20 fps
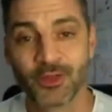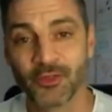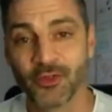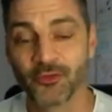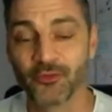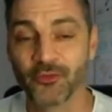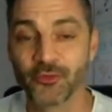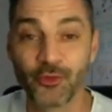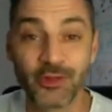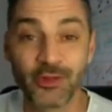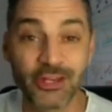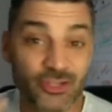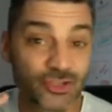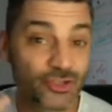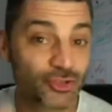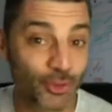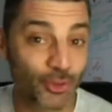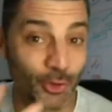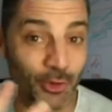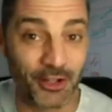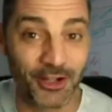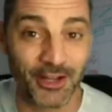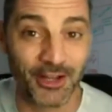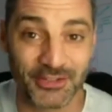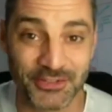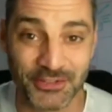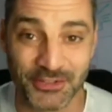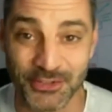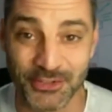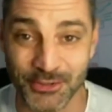the 3
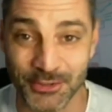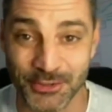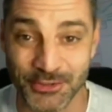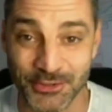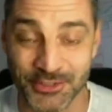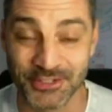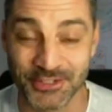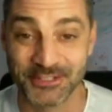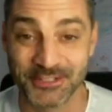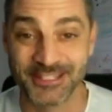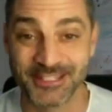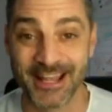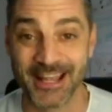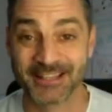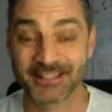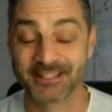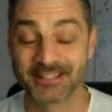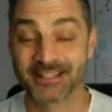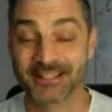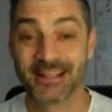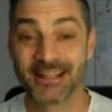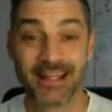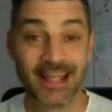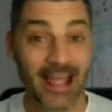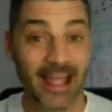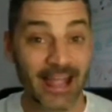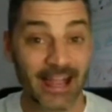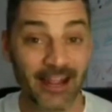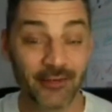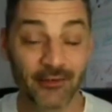shortcuts to your success.
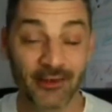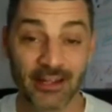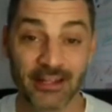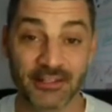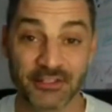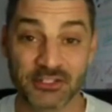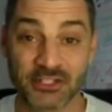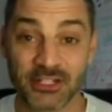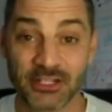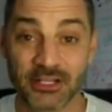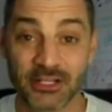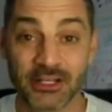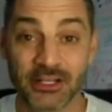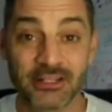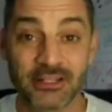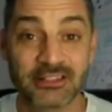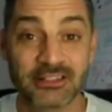Here it is.